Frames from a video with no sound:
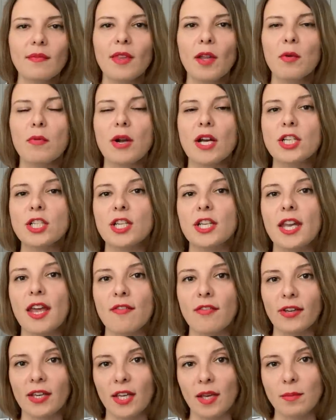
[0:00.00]
Russia
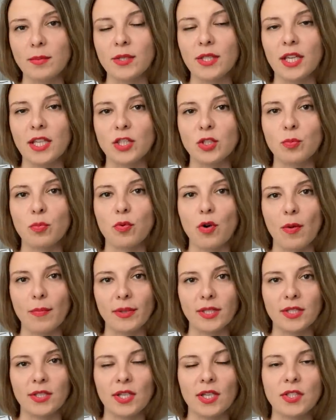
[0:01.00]
never keeps its
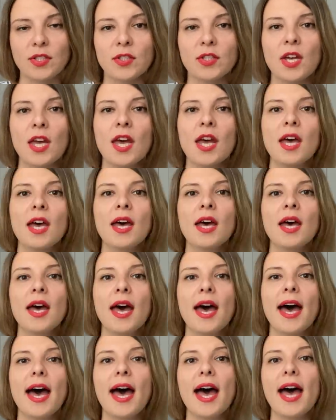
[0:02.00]
promises.
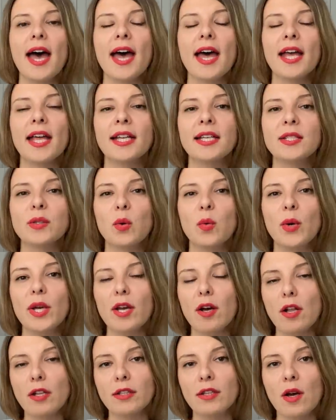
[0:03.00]
And we
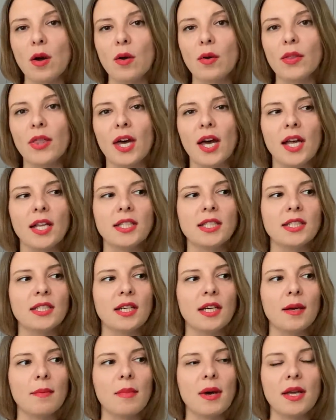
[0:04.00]
all know that
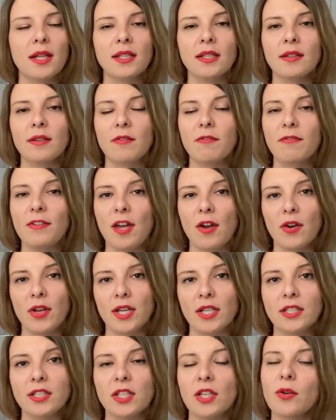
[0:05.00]
among
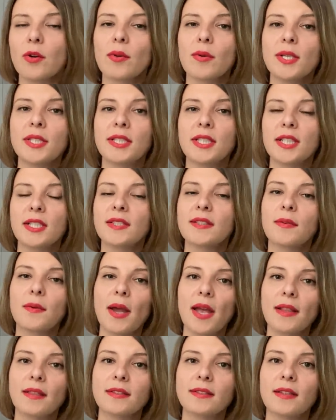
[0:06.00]
various terroristic
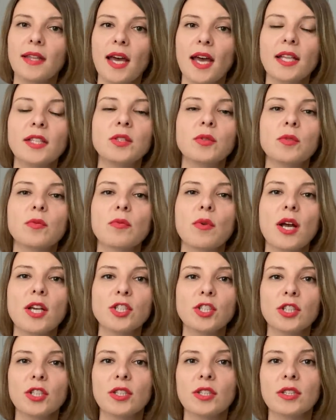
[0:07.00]
threats that
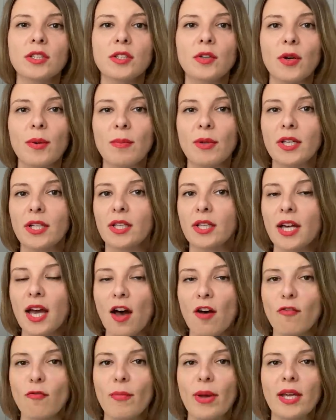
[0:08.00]
Russian criminal
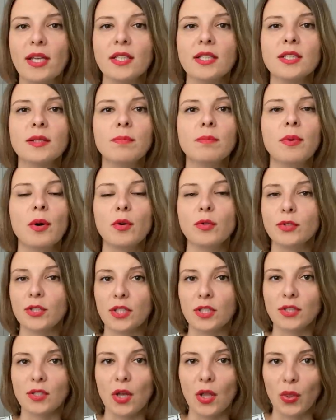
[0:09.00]
government
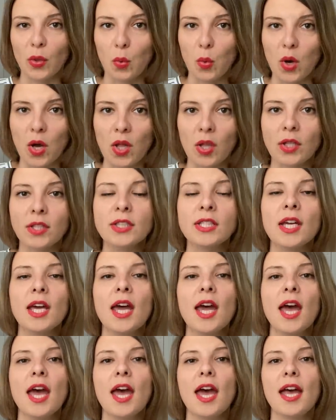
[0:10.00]
poses on the world,
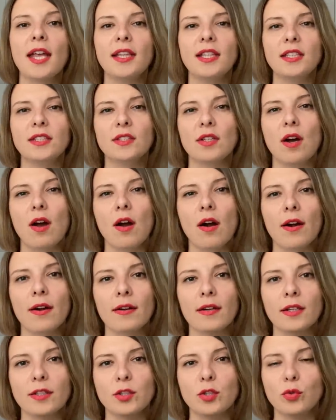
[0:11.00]
and these
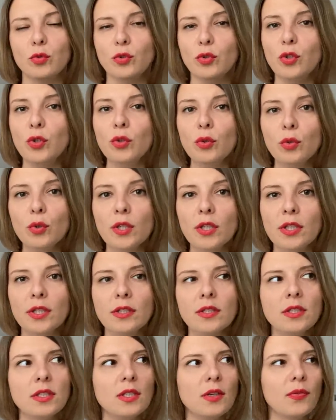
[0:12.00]
are to nuke
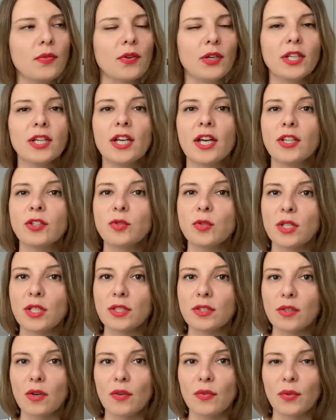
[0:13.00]
different
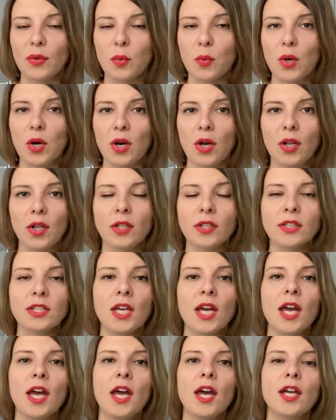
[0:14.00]
countries of the world,
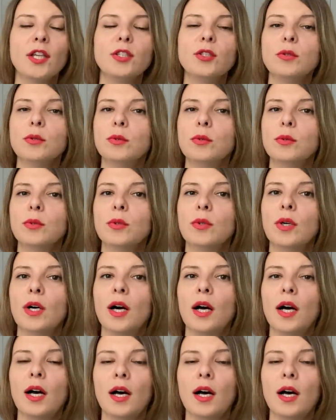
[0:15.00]
to